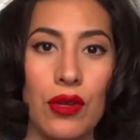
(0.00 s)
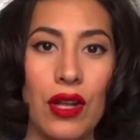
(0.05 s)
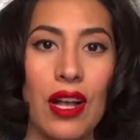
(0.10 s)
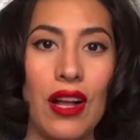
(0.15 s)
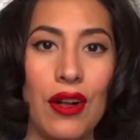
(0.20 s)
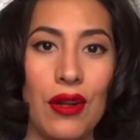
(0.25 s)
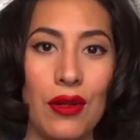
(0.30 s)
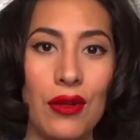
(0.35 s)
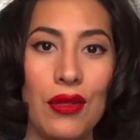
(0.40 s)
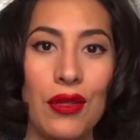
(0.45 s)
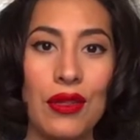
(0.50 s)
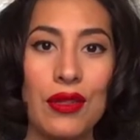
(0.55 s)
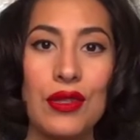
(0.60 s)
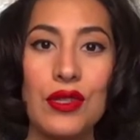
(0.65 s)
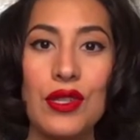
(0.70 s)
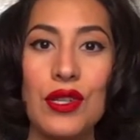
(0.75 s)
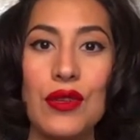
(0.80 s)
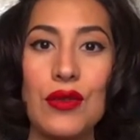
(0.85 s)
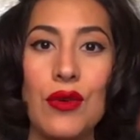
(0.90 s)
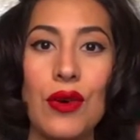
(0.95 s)
health,
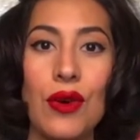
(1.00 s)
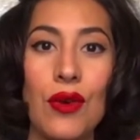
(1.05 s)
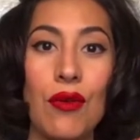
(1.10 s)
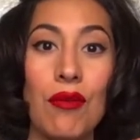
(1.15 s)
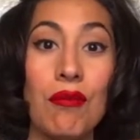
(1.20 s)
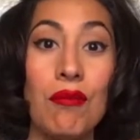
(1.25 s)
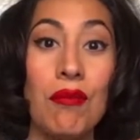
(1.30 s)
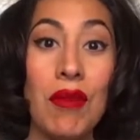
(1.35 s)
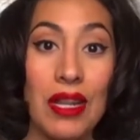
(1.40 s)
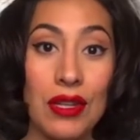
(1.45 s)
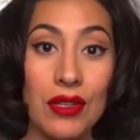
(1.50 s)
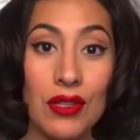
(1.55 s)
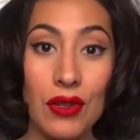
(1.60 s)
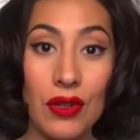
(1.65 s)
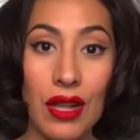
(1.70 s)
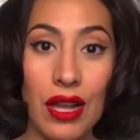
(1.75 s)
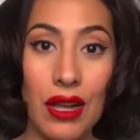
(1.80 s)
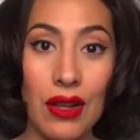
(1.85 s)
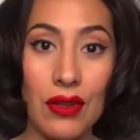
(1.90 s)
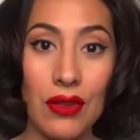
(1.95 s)
zero mental
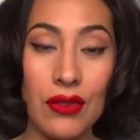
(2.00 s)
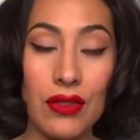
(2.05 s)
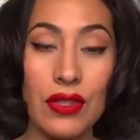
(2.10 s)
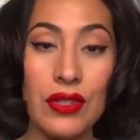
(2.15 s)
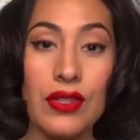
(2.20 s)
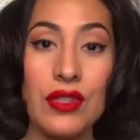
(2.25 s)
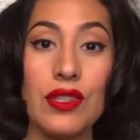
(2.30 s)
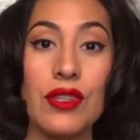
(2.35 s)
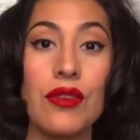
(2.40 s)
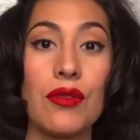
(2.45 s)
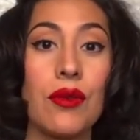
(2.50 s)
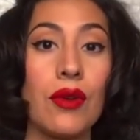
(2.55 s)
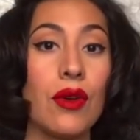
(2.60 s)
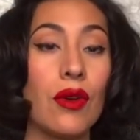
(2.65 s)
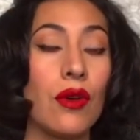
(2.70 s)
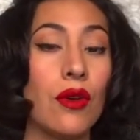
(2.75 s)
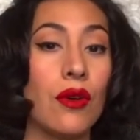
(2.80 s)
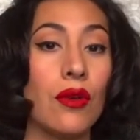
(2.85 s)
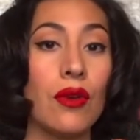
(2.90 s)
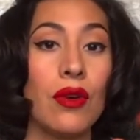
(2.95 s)
health,
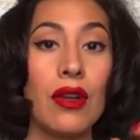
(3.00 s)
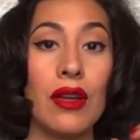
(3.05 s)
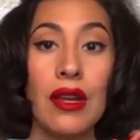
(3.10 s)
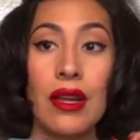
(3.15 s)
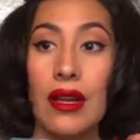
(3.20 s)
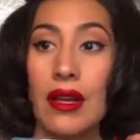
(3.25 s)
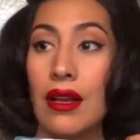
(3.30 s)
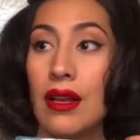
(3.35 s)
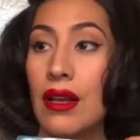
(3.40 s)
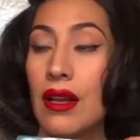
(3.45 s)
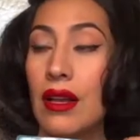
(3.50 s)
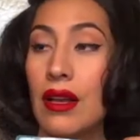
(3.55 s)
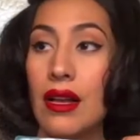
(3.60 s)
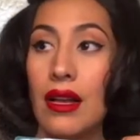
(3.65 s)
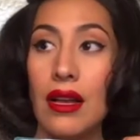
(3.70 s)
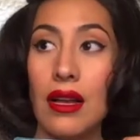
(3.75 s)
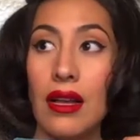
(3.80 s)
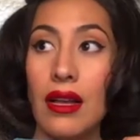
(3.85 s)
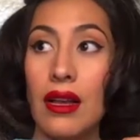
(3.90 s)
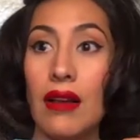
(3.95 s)
zero
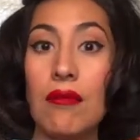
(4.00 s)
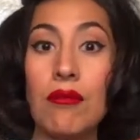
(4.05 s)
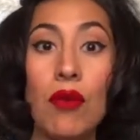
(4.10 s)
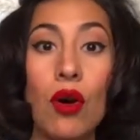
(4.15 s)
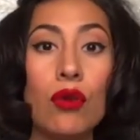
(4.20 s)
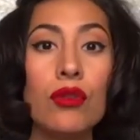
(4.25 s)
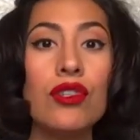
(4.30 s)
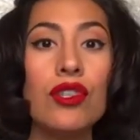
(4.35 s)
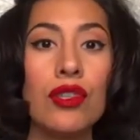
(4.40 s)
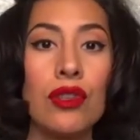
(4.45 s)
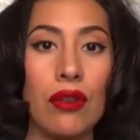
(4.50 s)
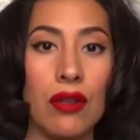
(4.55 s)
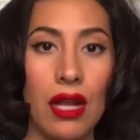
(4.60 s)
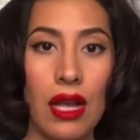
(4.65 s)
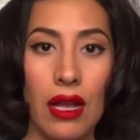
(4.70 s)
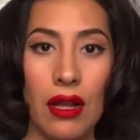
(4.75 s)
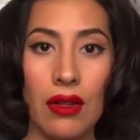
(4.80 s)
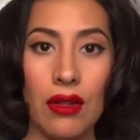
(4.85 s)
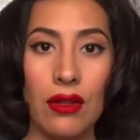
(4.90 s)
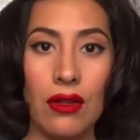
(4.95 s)
emotional
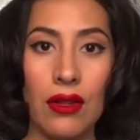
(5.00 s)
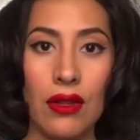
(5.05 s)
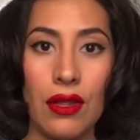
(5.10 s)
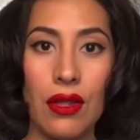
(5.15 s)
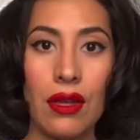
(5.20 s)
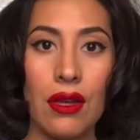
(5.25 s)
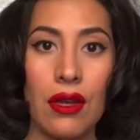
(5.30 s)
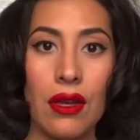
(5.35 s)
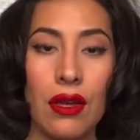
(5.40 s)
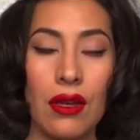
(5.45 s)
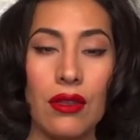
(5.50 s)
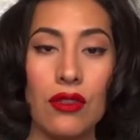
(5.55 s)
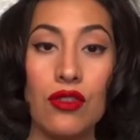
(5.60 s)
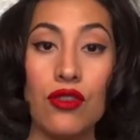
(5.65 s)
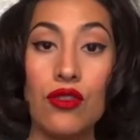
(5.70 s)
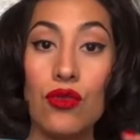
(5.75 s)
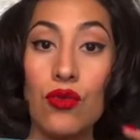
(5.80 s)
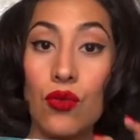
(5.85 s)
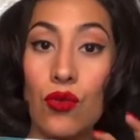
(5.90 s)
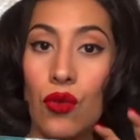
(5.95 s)
health,
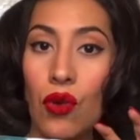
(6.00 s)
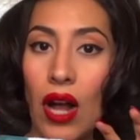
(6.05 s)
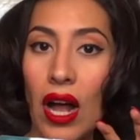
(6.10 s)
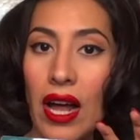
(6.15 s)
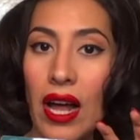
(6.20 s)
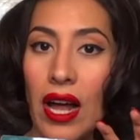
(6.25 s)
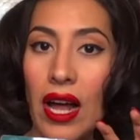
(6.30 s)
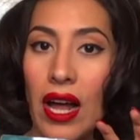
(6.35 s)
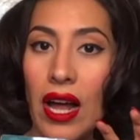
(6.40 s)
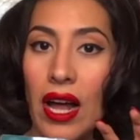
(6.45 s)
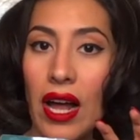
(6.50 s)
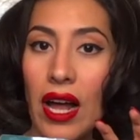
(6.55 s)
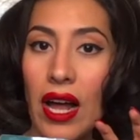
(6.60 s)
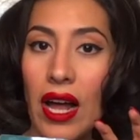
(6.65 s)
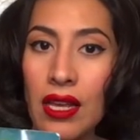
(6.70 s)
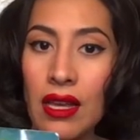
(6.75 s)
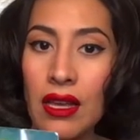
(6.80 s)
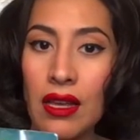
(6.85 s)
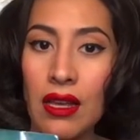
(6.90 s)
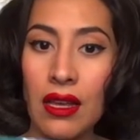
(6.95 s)

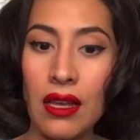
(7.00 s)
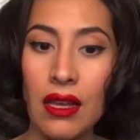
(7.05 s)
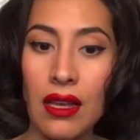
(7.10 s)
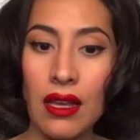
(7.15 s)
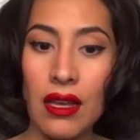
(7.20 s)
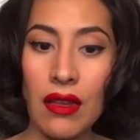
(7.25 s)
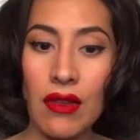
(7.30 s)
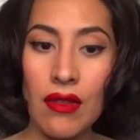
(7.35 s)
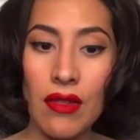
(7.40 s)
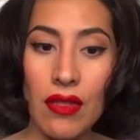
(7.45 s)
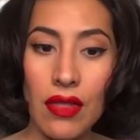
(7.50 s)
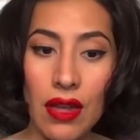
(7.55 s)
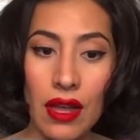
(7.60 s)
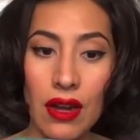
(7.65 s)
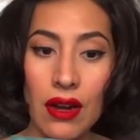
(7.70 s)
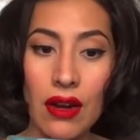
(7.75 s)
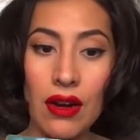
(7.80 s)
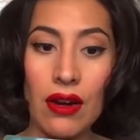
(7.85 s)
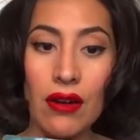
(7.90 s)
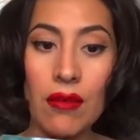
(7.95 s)
driving
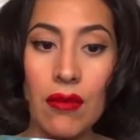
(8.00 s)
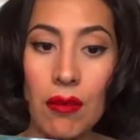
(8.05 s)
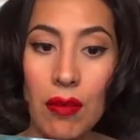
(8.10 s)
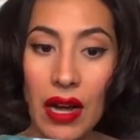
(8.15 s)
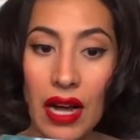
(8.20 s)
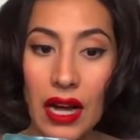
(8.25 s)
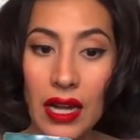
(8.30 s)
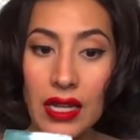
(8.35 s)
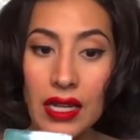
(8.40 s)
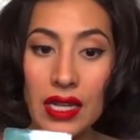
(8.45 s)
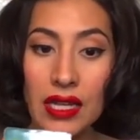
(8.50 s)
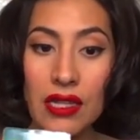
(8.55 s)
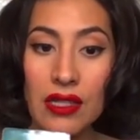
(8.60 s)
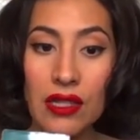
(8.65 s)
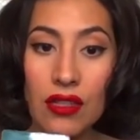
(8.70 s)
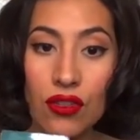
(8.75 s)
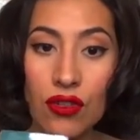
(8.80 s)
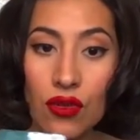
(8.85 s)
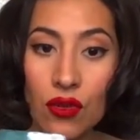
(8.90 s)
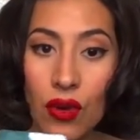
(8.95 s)
their bodies
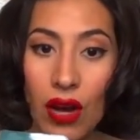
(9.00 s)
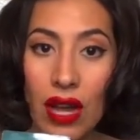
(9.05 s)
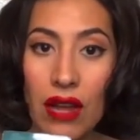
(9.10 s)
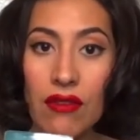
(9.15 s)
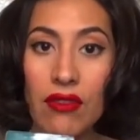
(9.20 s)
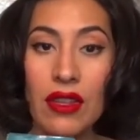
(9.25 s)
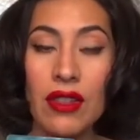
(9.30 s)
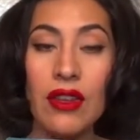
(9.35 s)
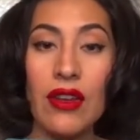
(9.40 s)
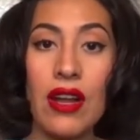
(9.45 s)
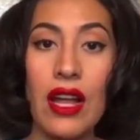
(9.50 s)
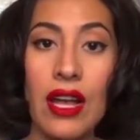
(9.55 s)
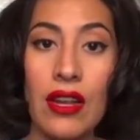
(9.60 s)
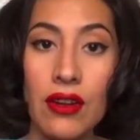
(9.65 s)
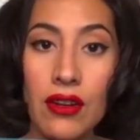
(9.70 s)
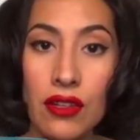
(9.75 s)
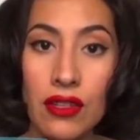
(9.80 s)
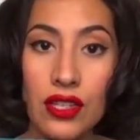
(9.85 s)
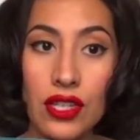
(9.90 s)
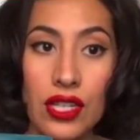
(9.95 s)
and driving their
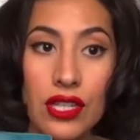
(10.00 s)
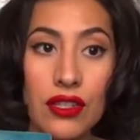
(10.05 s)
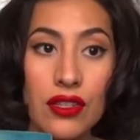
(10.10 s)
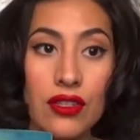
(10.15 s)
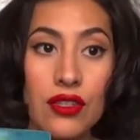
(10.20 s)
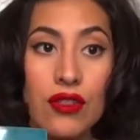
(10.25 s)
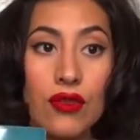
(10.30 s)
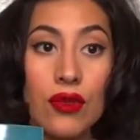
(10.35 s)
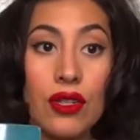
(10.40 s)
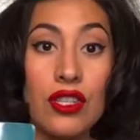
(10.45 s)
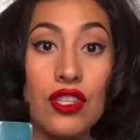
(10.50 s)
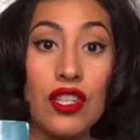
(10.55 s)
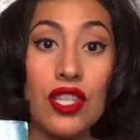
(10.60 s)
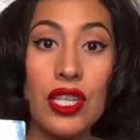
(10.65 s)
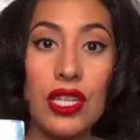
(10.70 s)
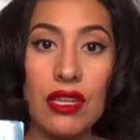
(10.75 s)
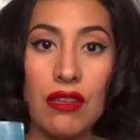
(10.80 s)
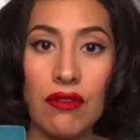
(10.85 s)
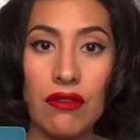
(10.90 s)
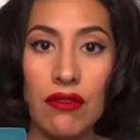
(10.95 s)
energies to
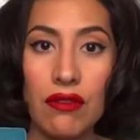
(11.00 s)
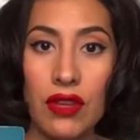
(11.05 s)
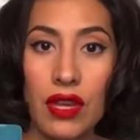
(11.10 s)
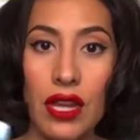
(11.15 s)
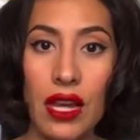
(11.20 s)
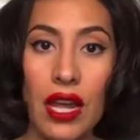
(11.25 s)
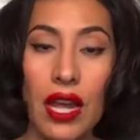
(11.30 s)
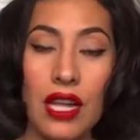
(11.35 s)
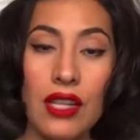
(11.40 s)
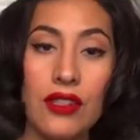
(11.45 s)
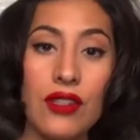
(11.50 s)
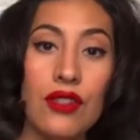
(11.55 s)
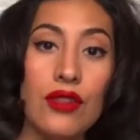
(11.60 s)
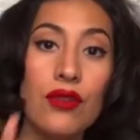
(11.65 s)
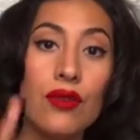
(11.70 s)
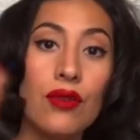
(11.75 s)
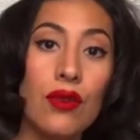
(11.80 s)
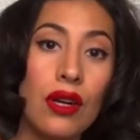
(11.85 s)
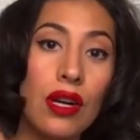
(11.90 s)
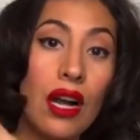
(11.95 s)
achieve and
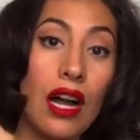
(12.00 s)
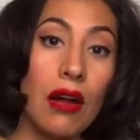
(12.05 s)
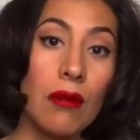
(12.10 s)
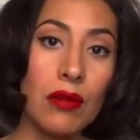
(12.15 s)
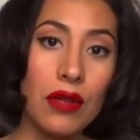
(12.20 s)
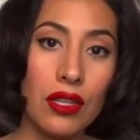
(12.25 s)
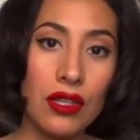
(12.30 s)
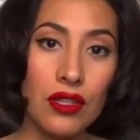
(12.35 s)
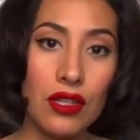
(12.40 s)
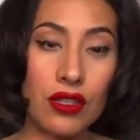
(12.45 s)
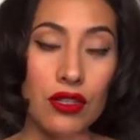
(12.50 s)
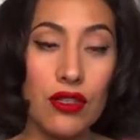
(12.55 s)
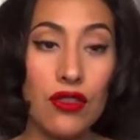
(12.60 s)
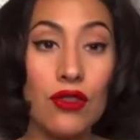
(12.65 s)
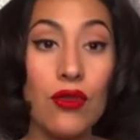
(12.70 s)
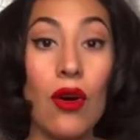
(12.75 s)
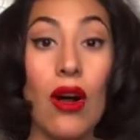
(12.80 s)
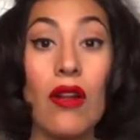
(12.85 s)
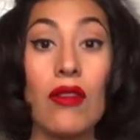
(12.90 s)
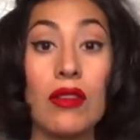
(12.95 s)
to accomplish and to
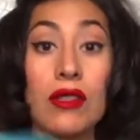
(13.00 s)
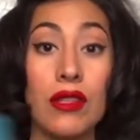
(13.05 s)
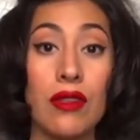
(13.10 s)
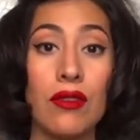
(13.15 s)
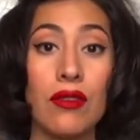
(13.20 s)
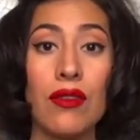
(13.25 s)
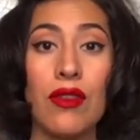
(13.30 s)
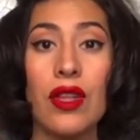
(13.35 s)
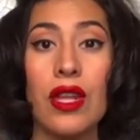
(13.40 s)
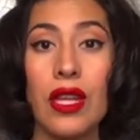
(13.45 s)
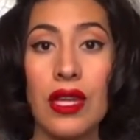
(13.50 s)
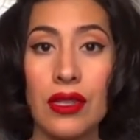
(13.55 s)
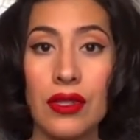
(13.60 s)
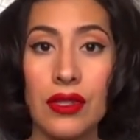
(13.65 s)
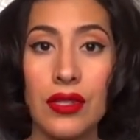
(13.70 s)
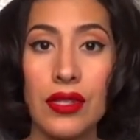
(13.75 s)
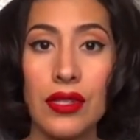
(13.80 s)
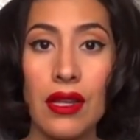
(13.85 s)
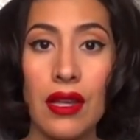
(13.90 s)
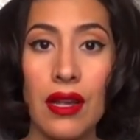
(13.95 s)
do all these other
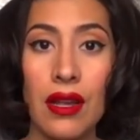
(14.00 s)
things.